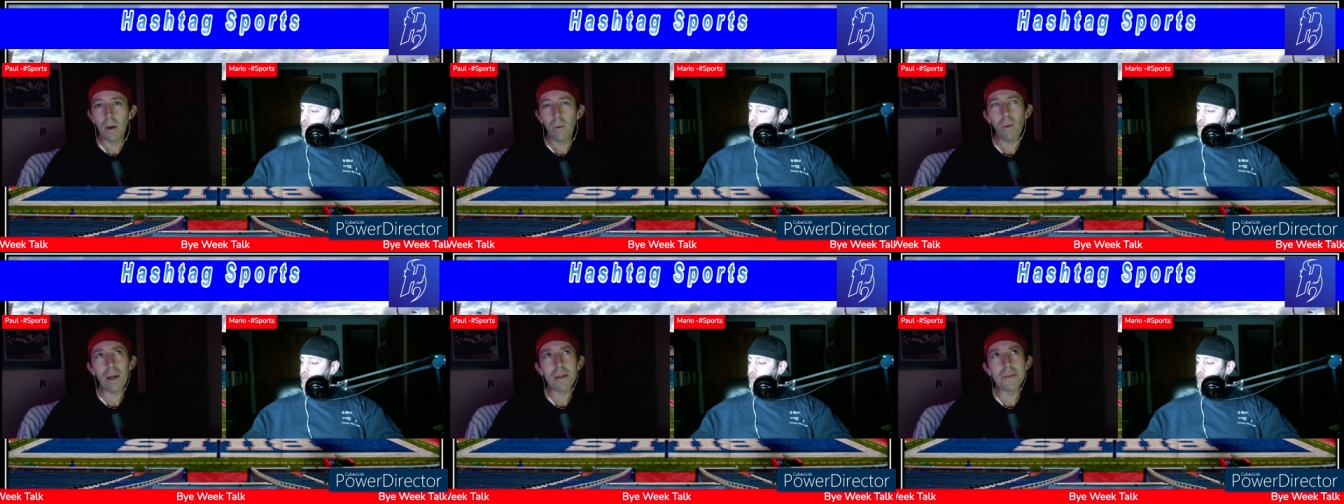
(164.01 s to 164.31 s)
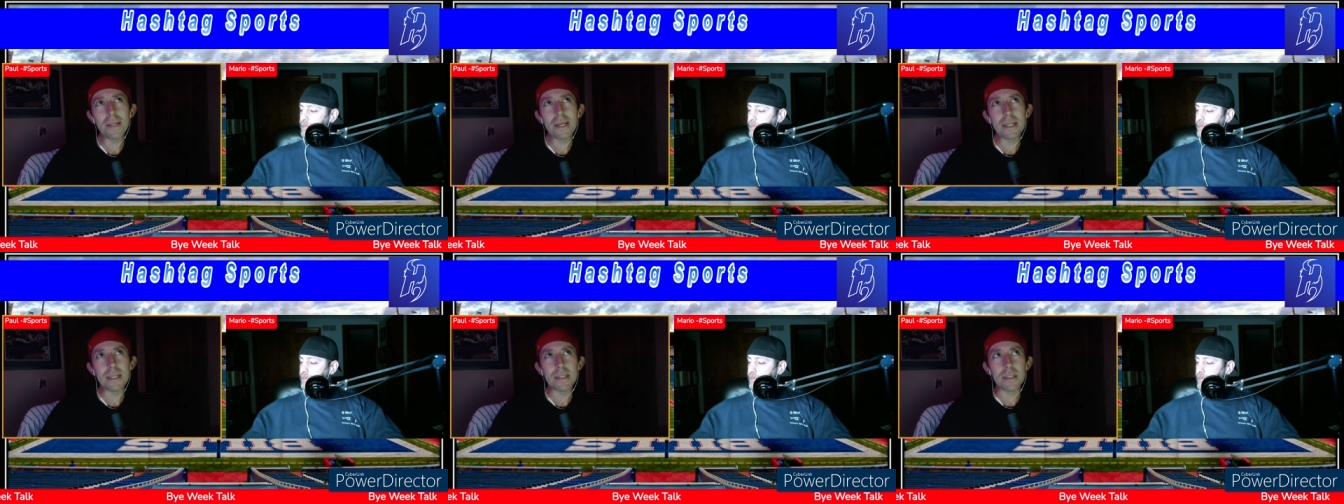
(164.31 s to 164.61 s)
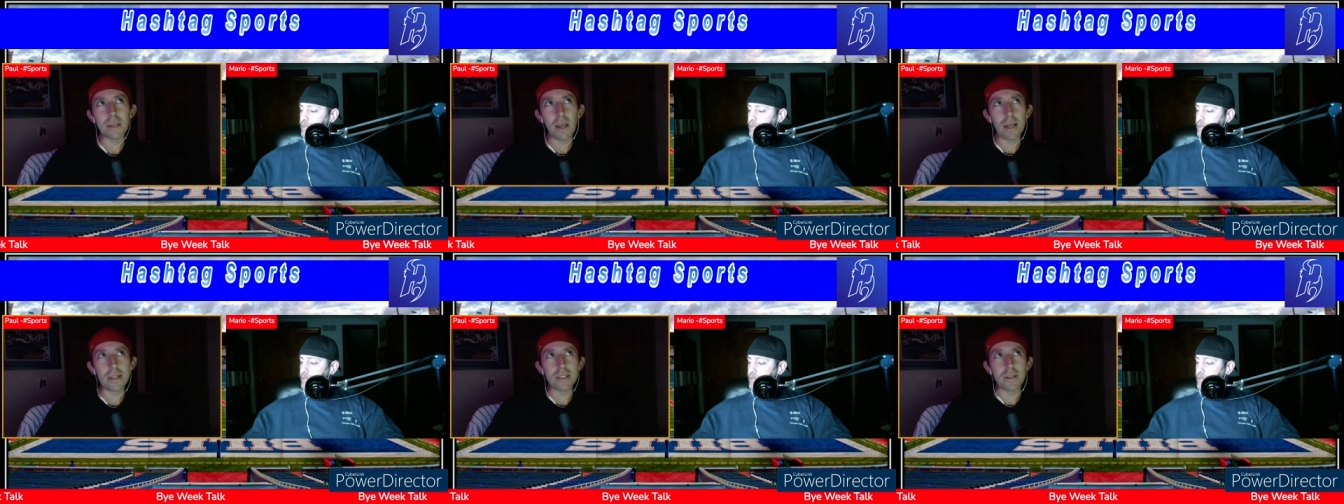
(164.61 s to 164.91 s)
Well, I think
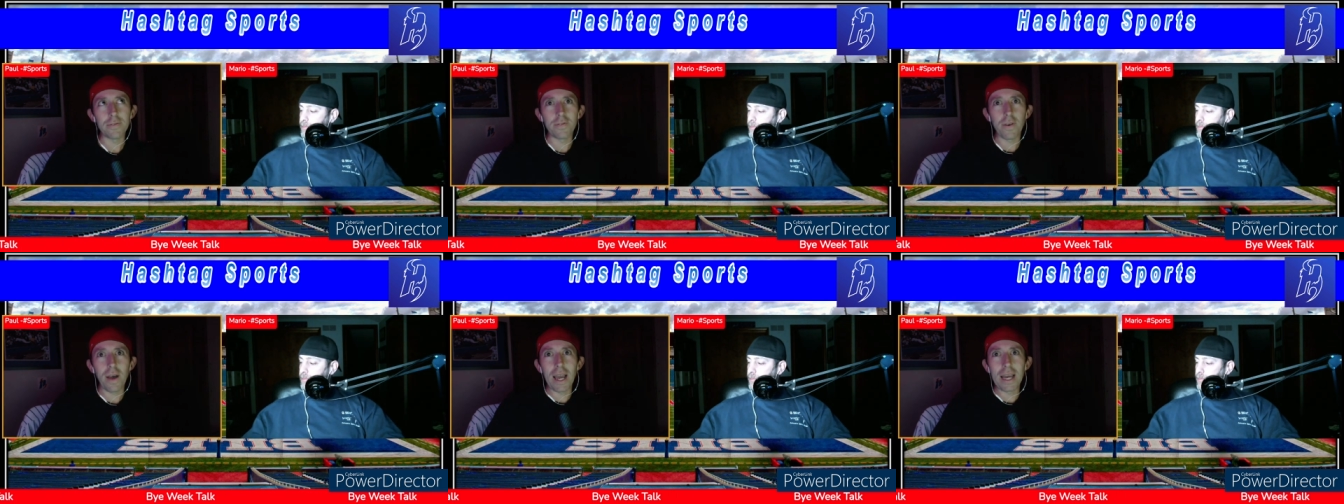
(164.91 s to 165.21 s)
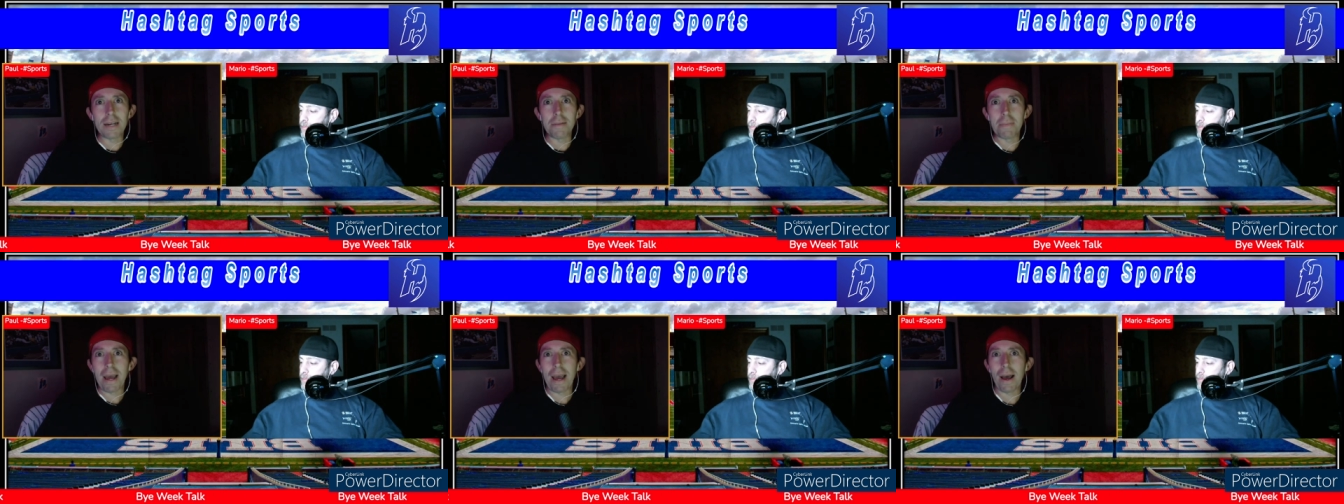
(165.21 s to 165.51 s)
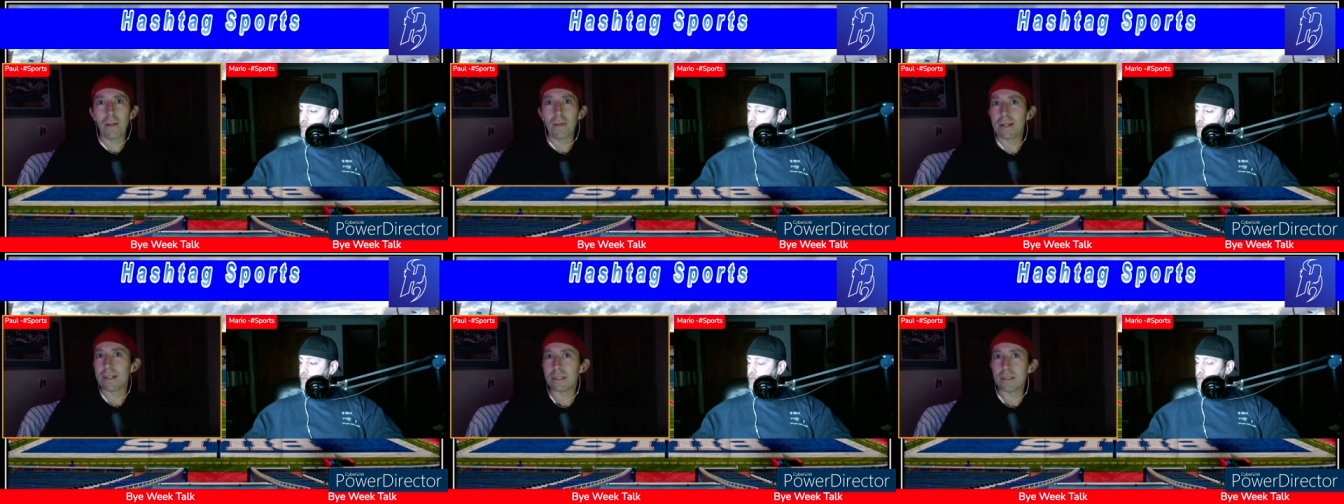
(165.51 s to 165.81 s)
it's it's a fine
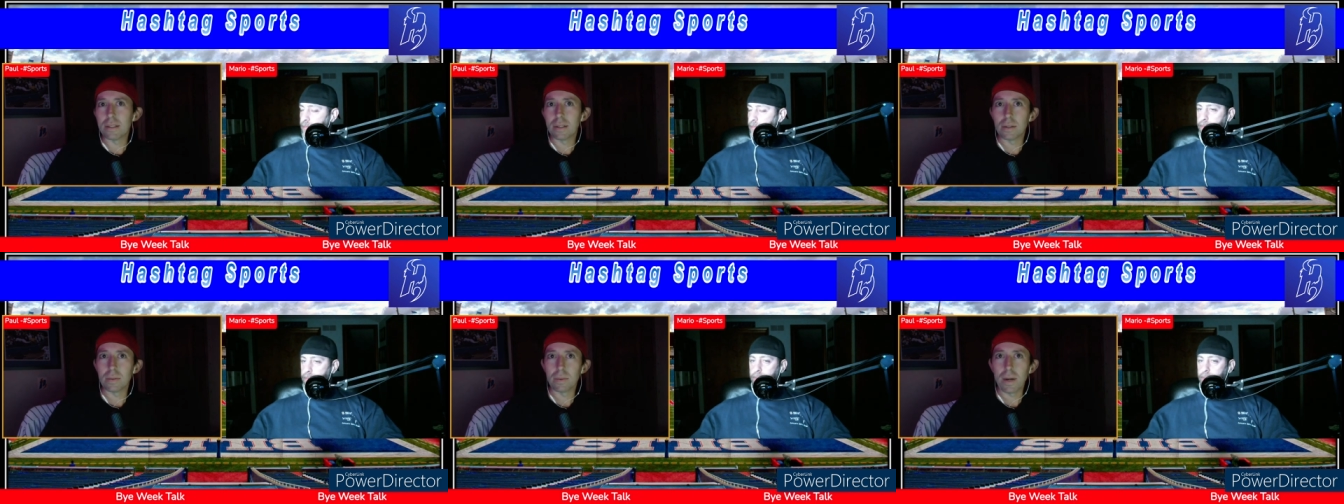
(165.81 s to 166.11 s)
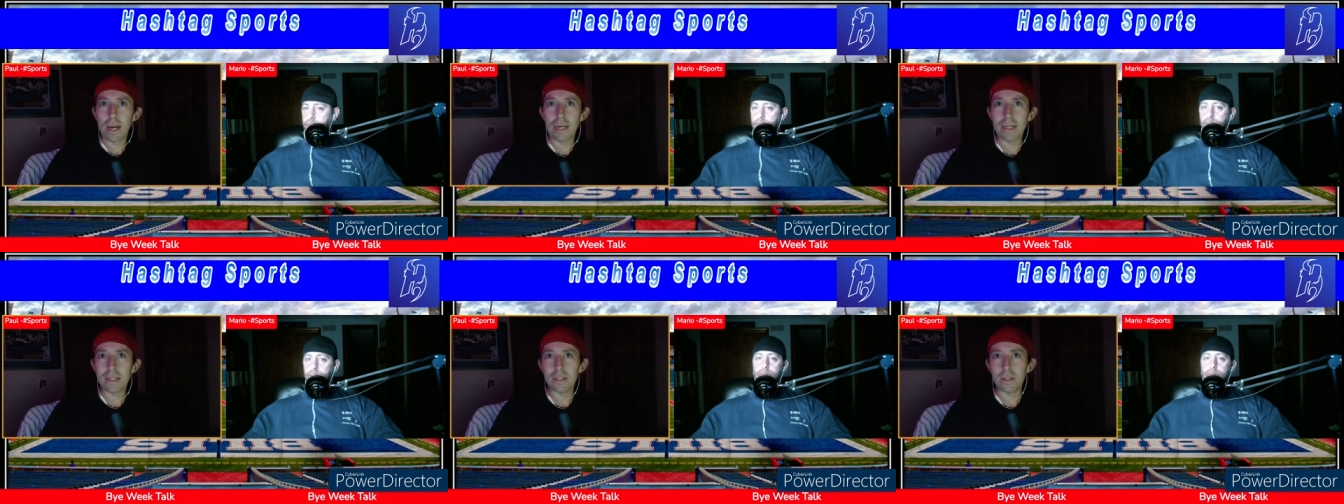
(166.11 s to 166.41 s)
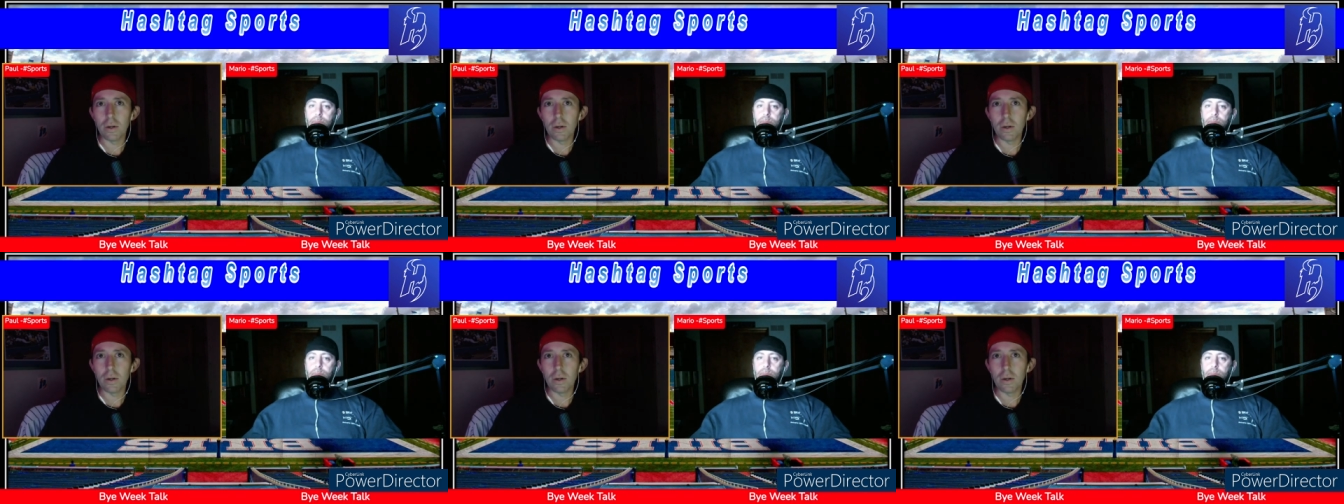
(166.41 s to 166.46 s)
balance, right?